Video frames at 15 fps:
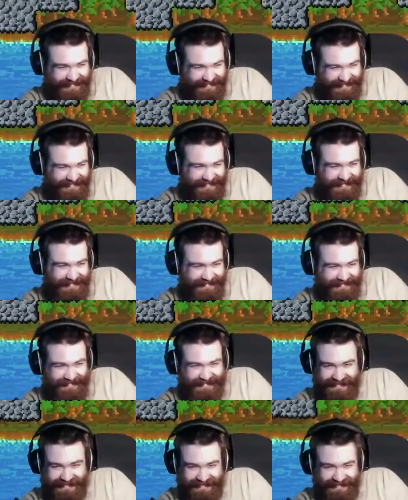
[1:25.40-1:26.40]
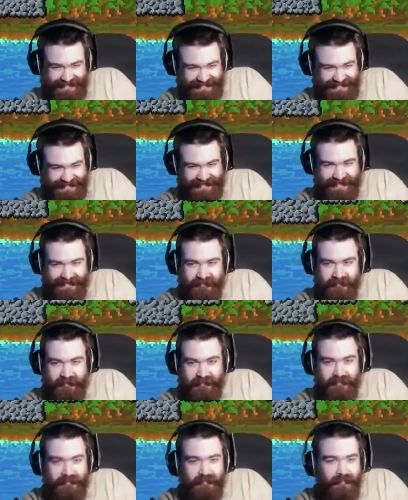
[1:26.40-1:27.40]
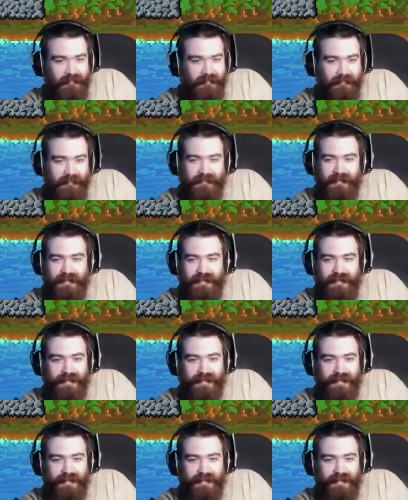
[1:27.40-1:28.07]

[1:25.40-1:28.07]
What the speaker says: No one is speaking in this clip.